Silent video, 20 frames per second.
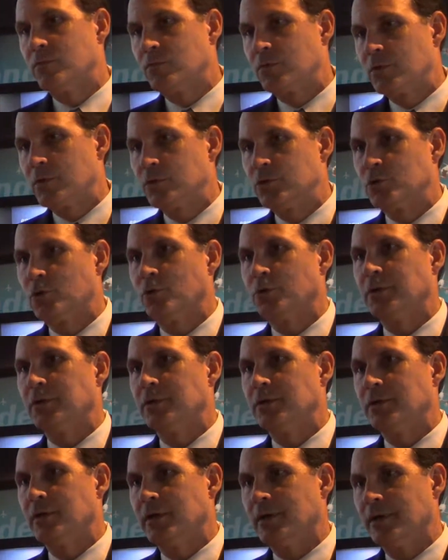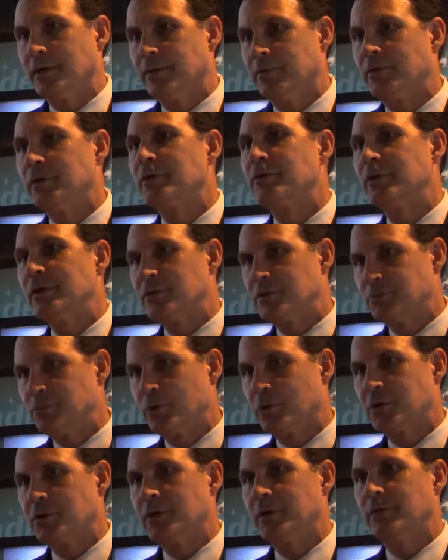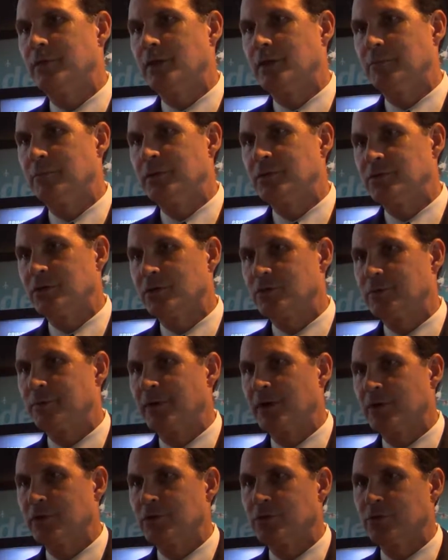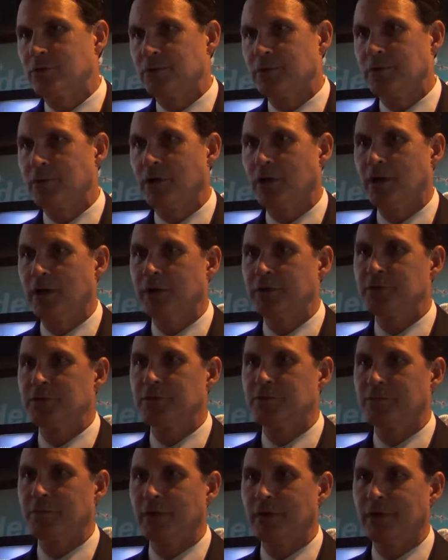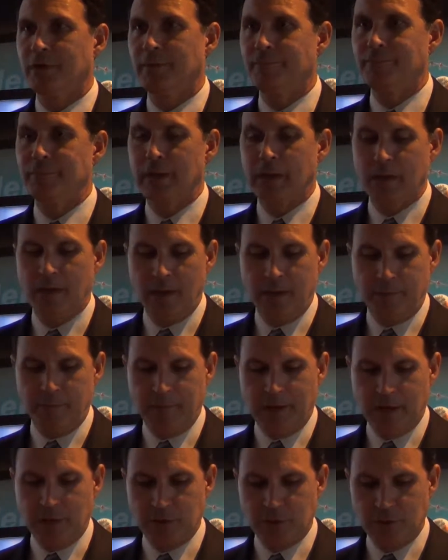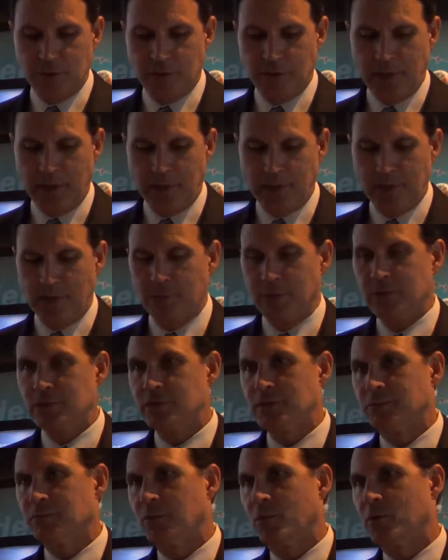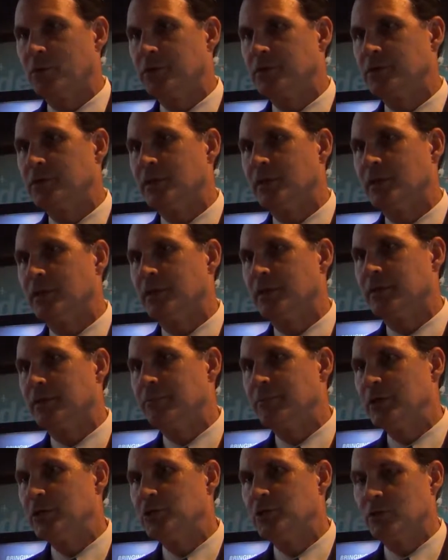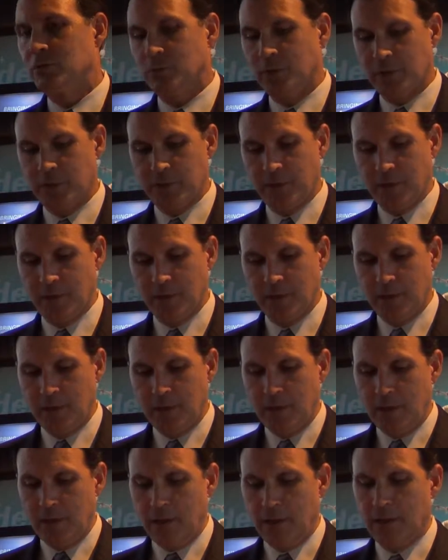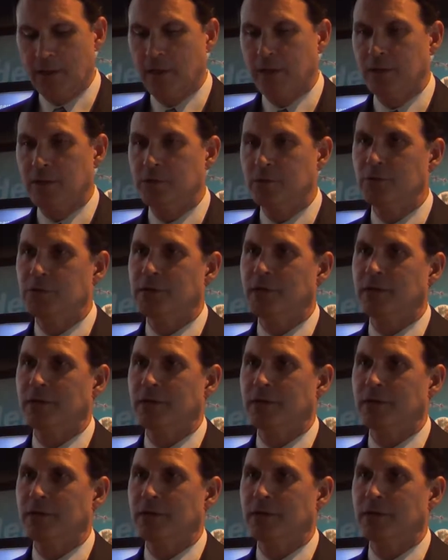controlling or increasing productivity, but it's also about controlling costs, making sure that we support the mission with new